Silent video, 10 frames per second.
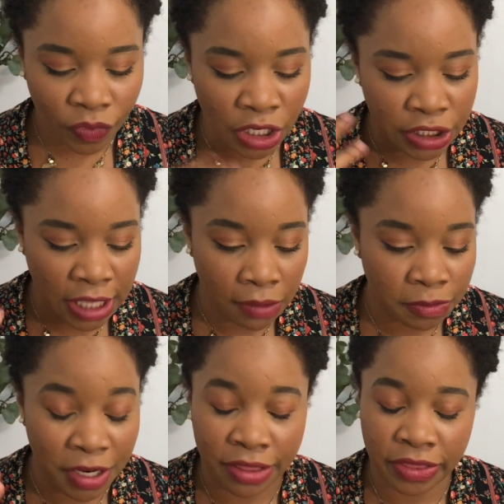it just helps
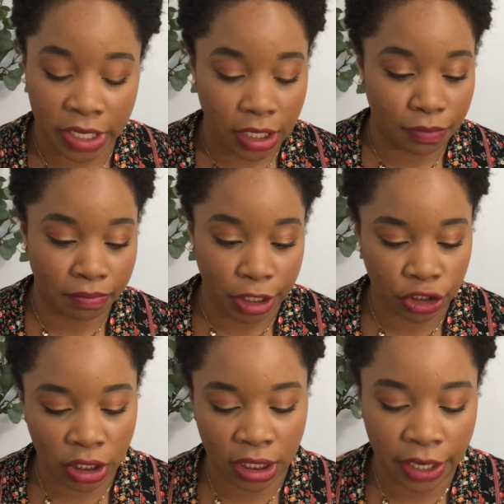me to think
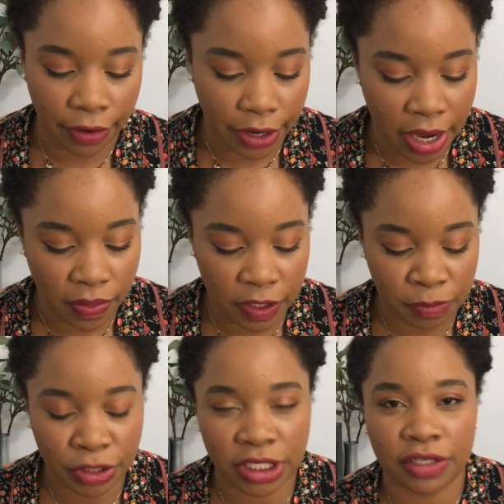much clearer. And this
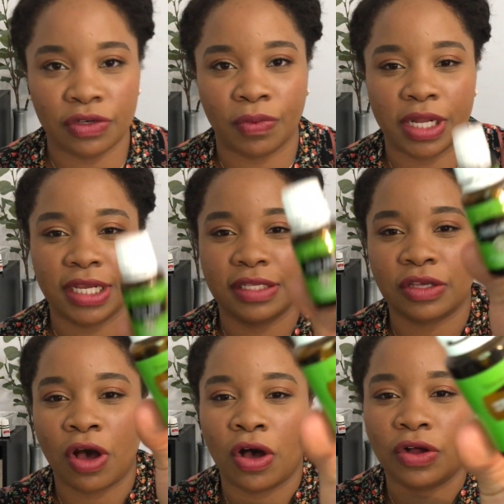particular one is
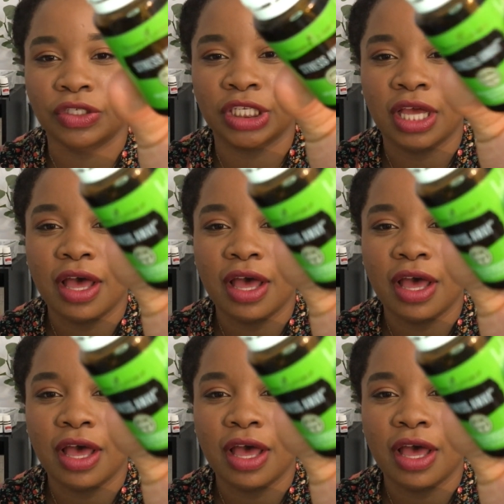called